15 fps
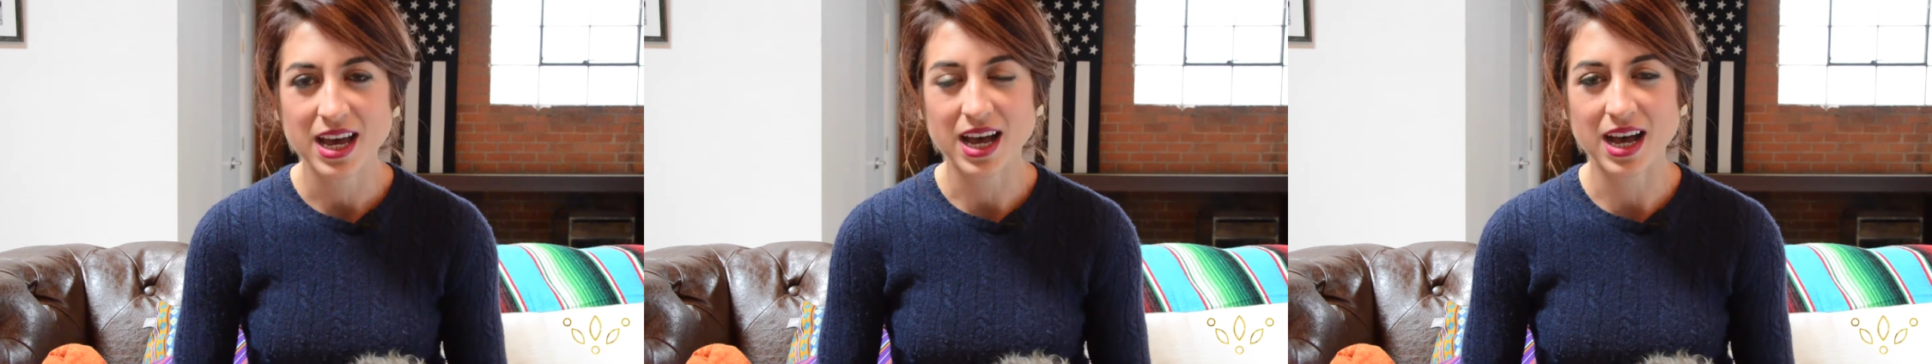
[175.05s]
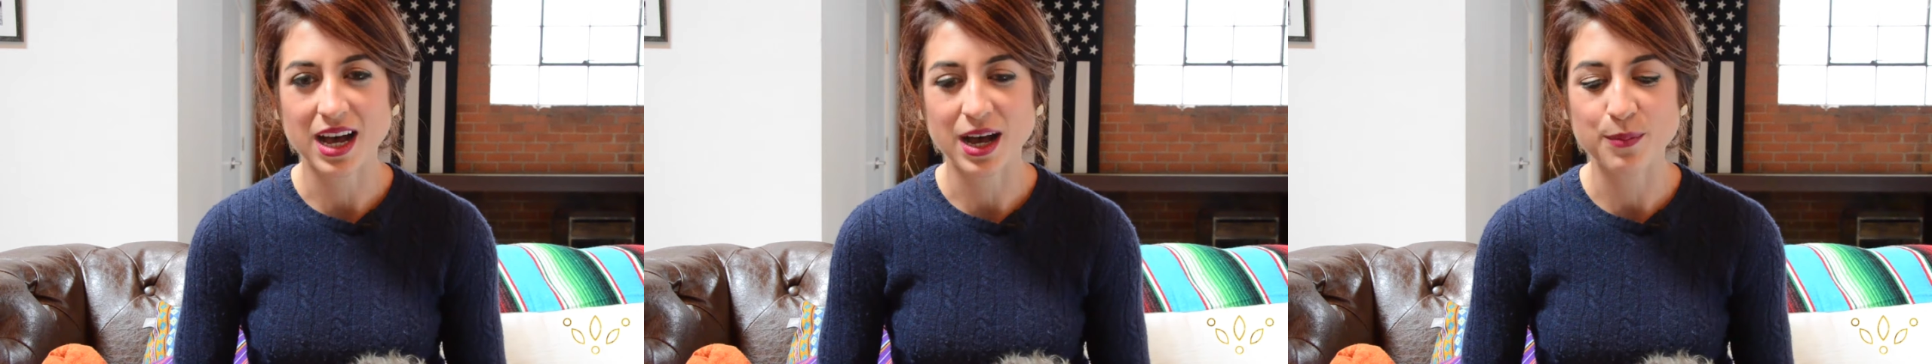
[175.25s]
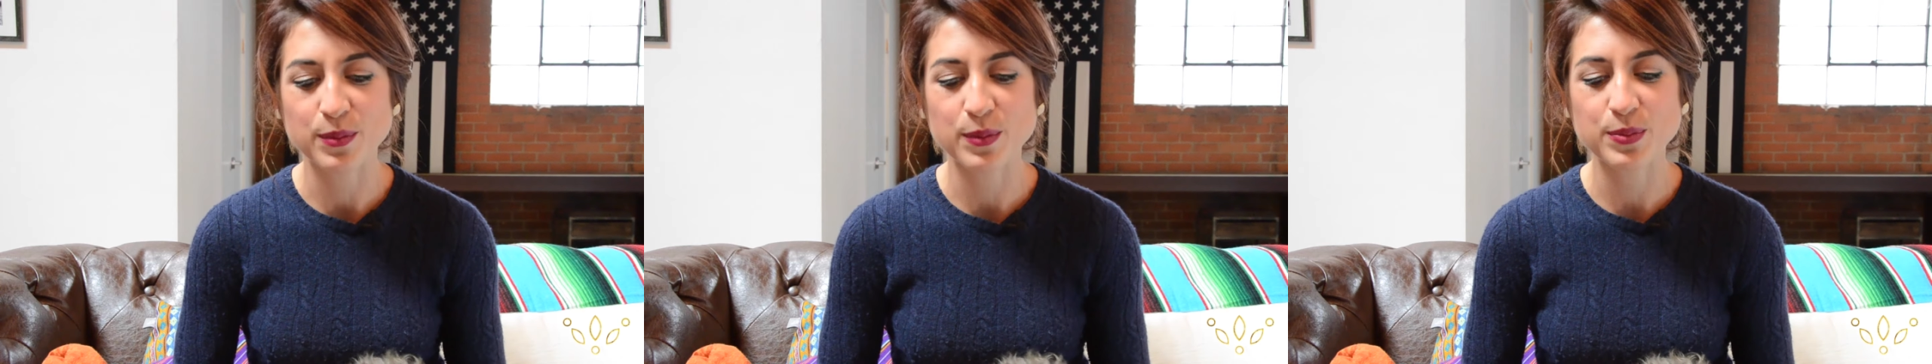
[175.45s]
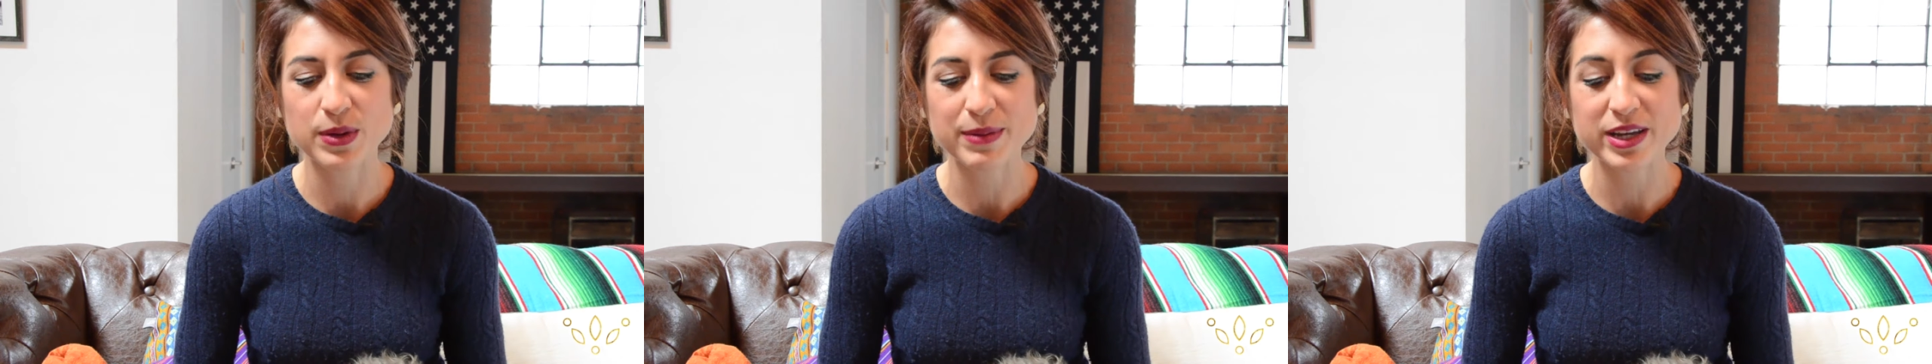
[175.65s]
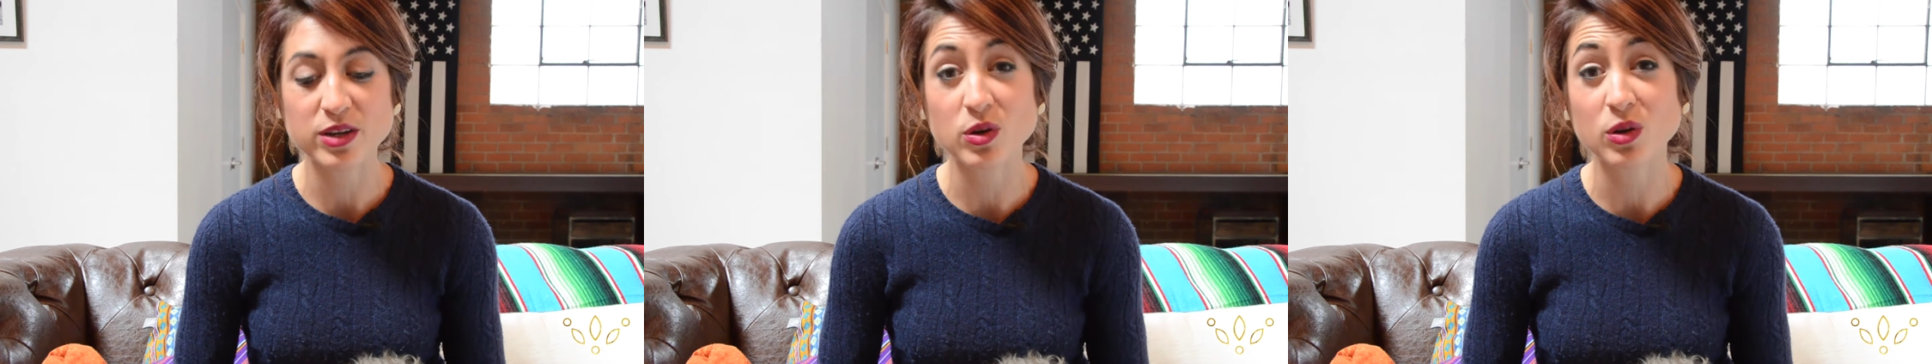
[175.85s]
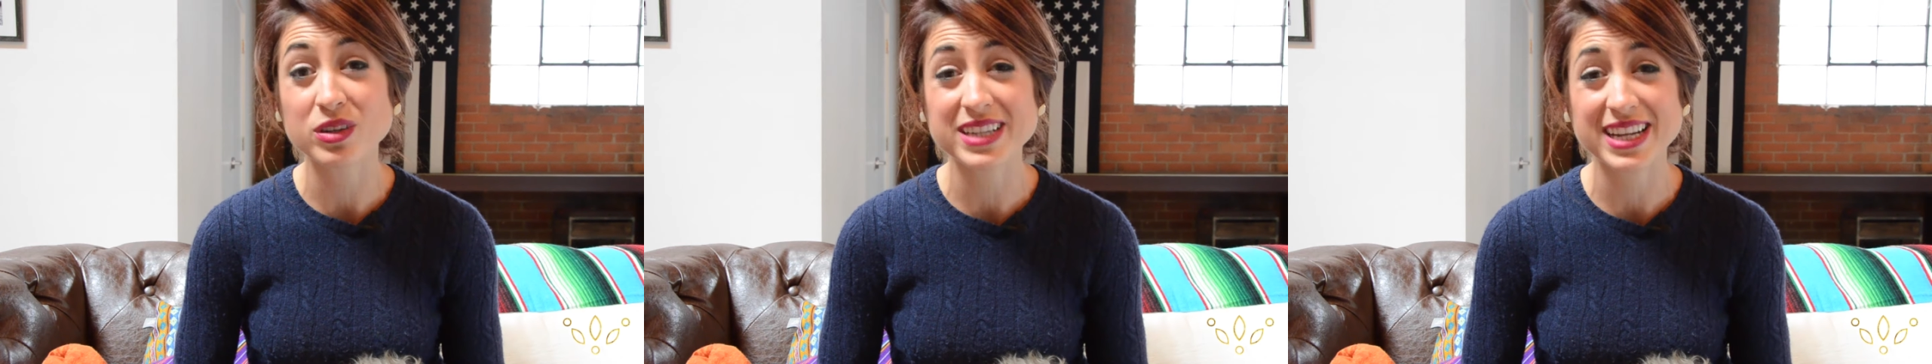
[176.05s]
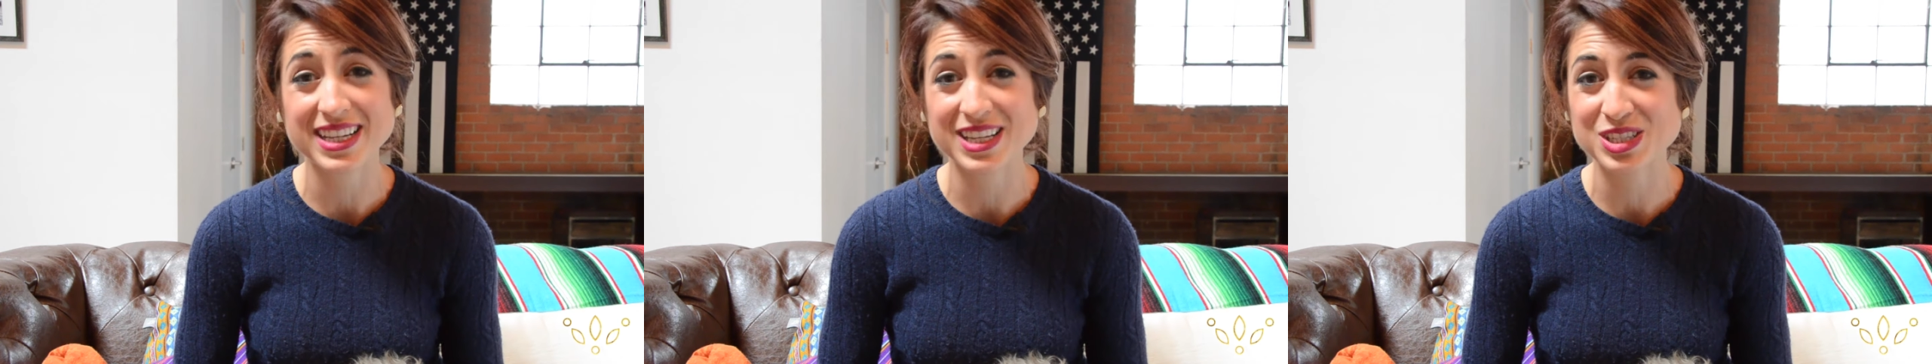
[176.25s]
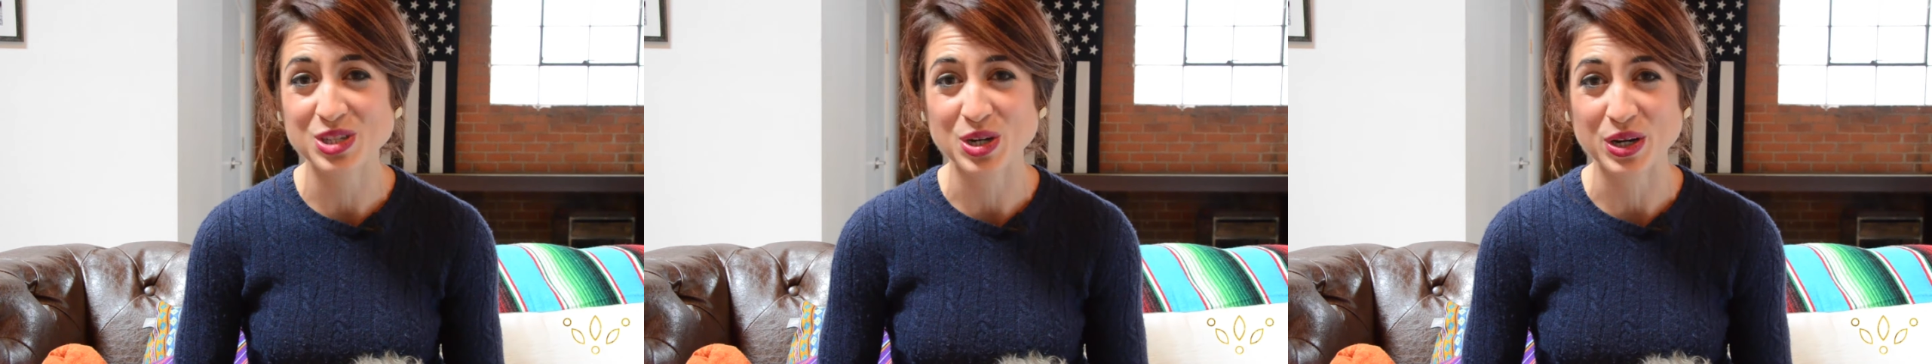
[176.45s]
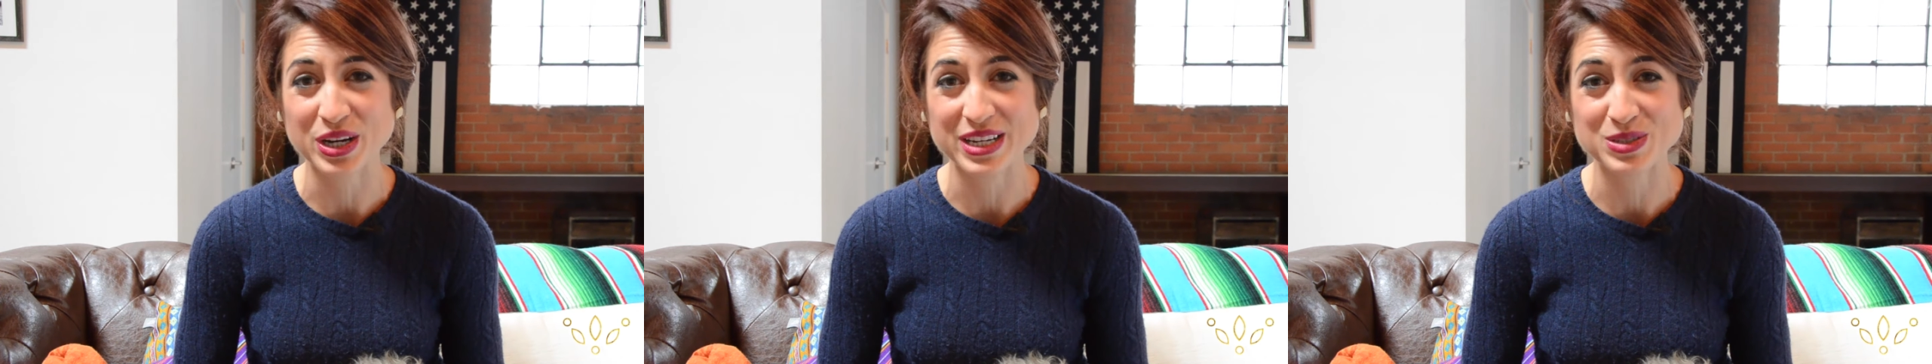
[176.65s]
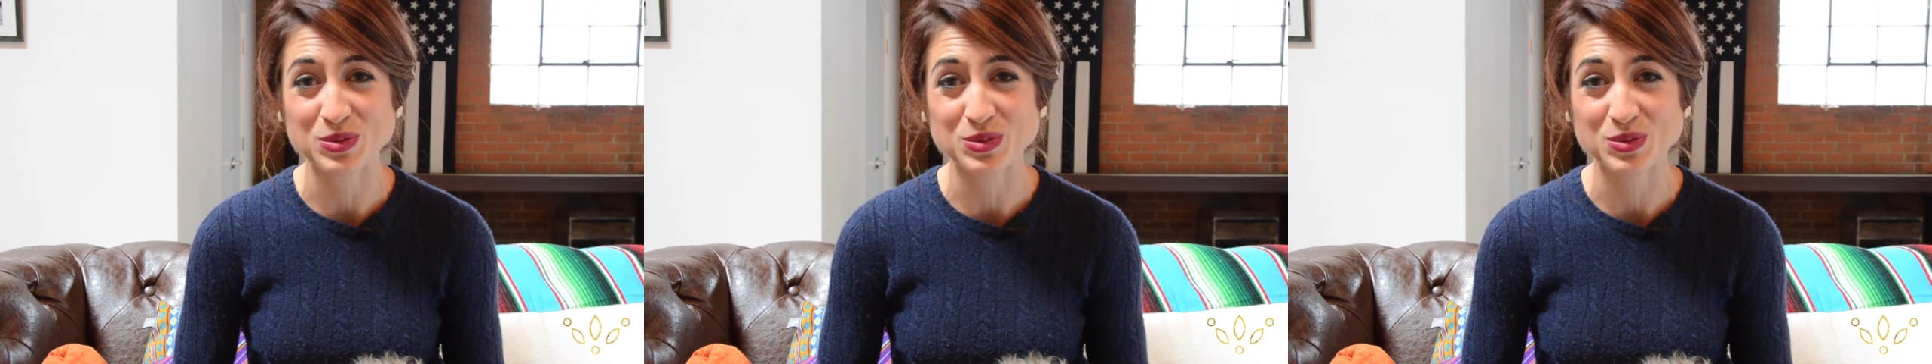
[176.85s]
But my goal in getting started